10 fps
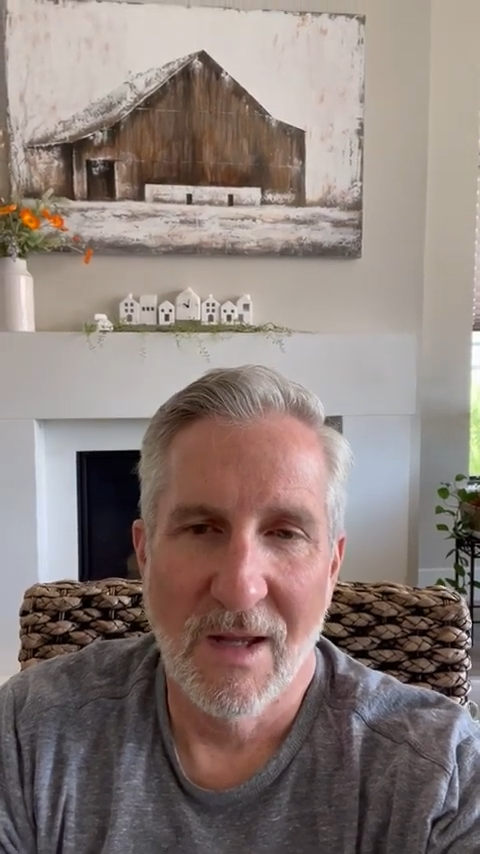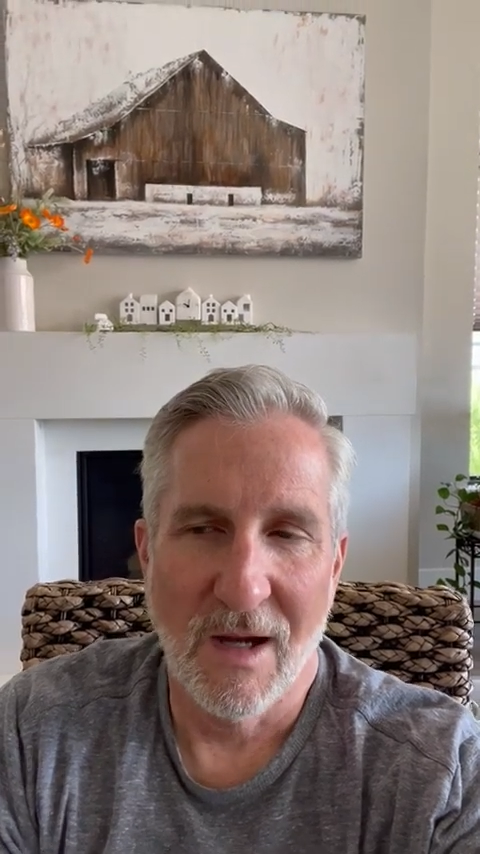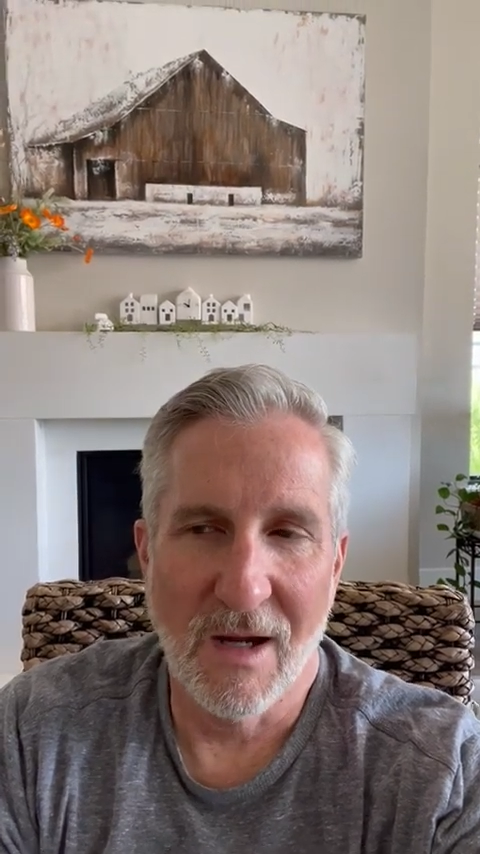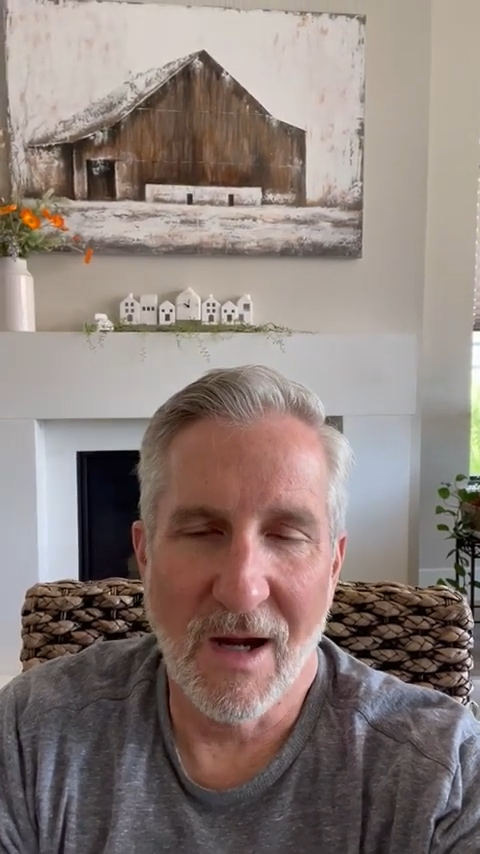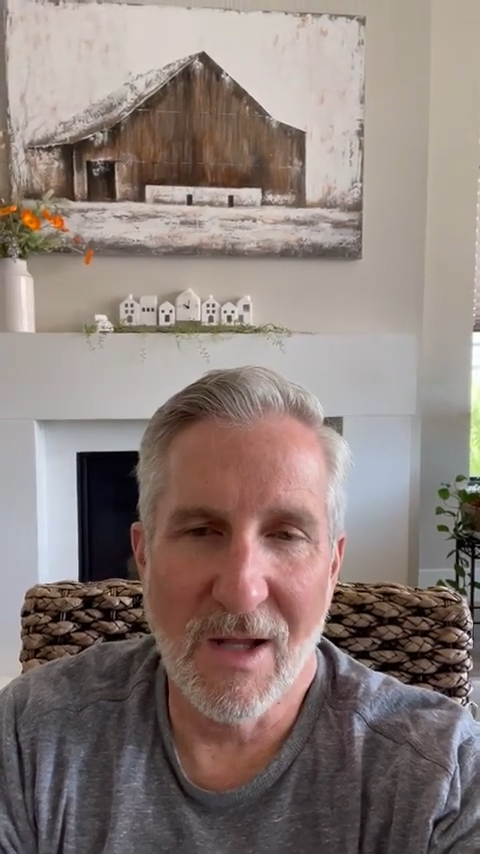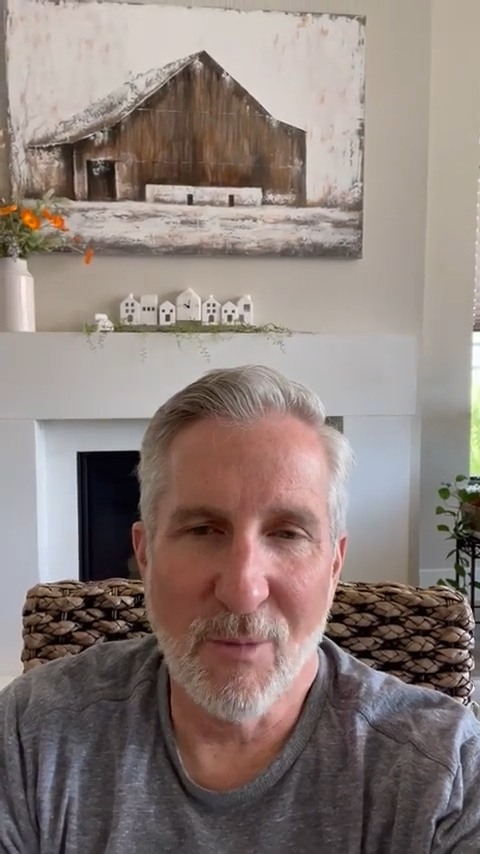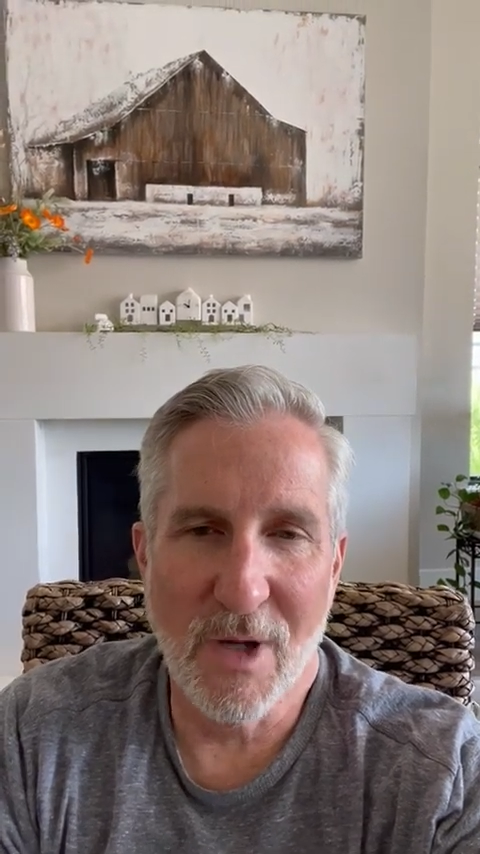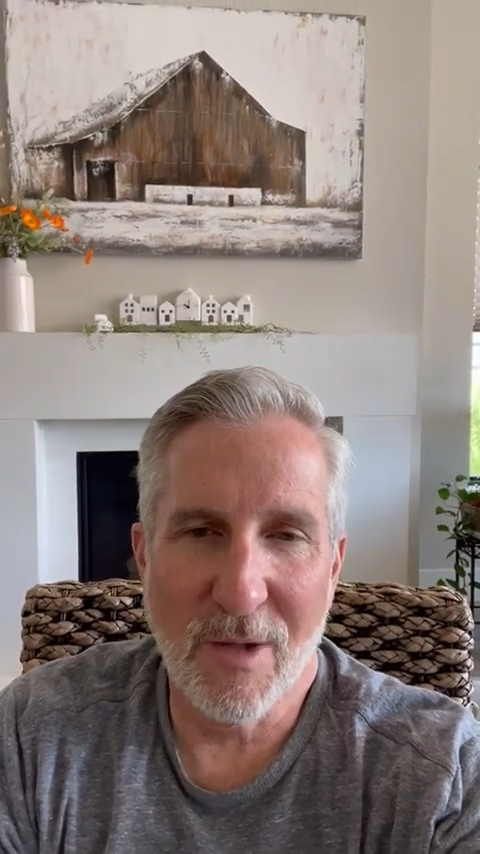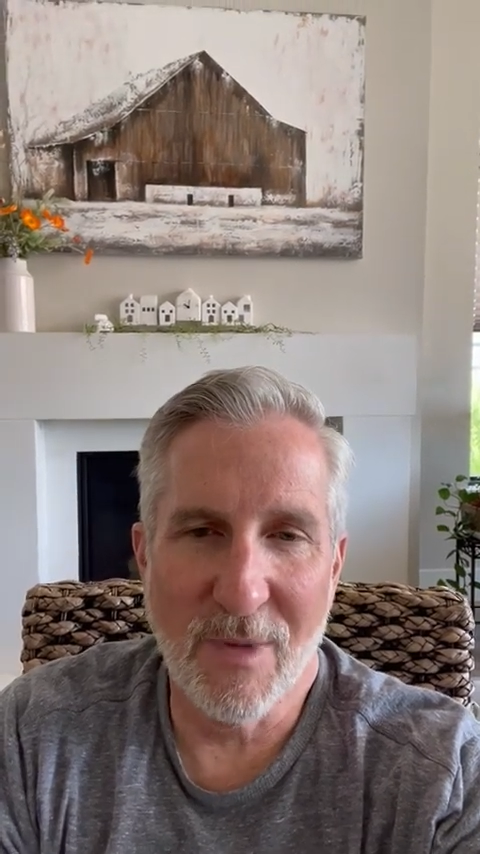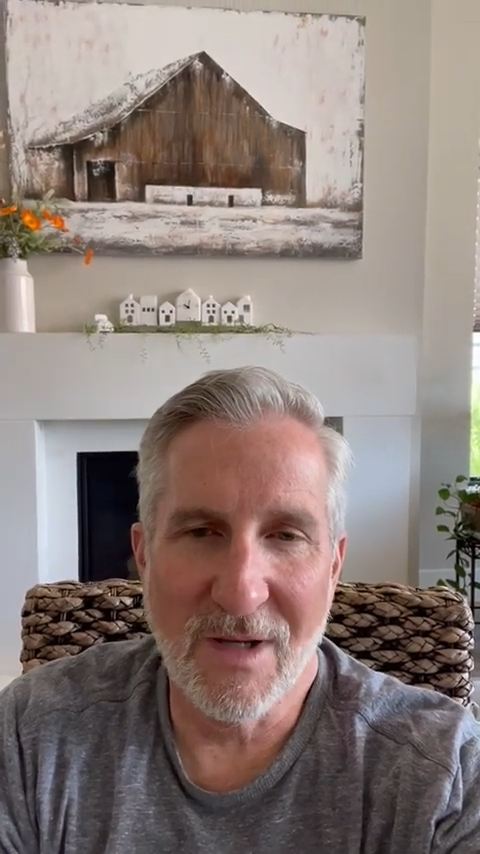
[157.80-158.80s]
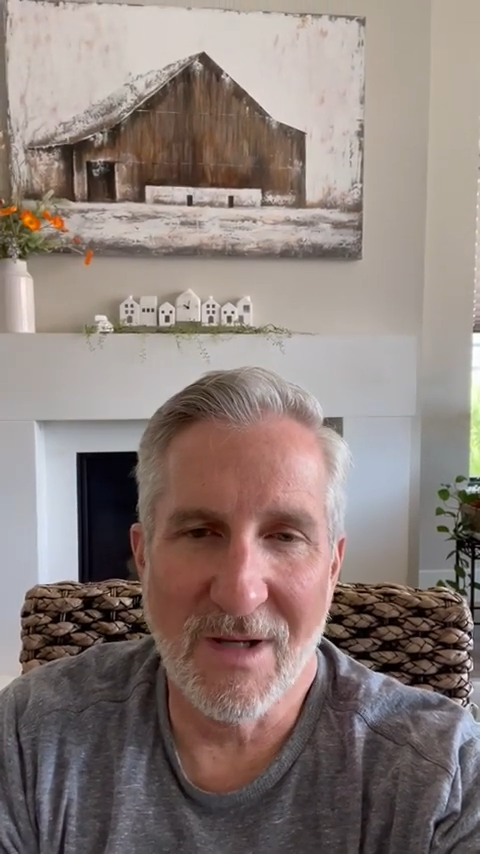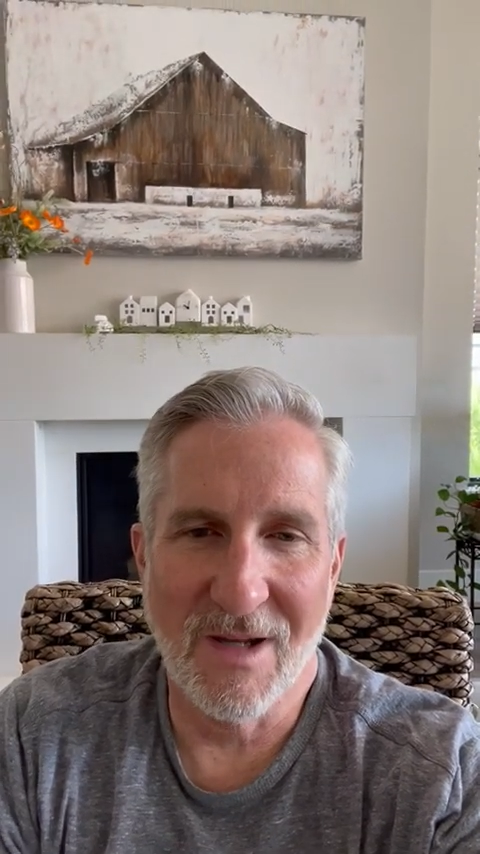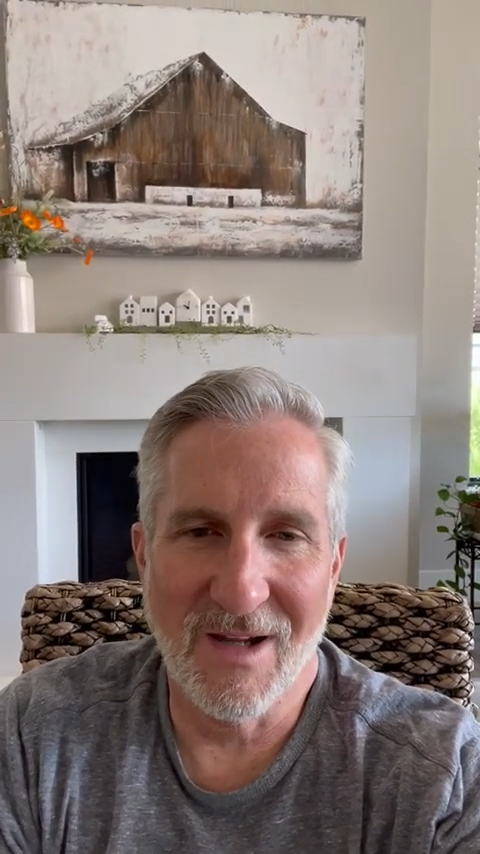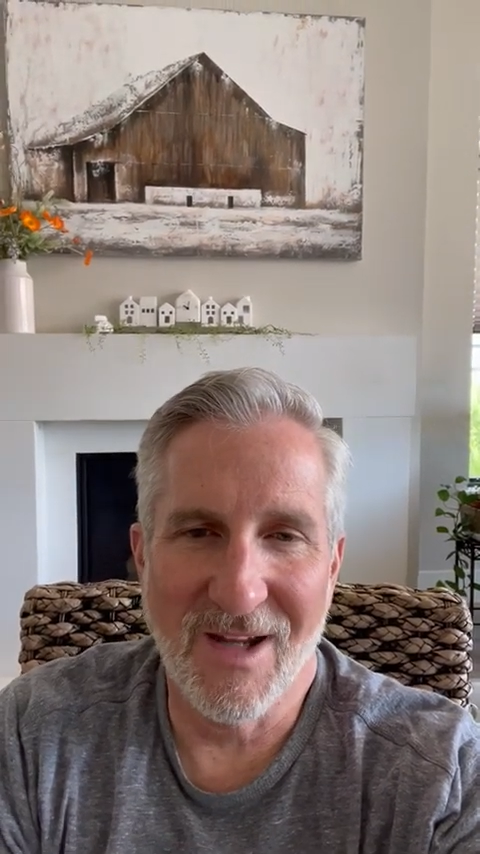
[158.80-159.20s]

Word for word: I highly recommend uh,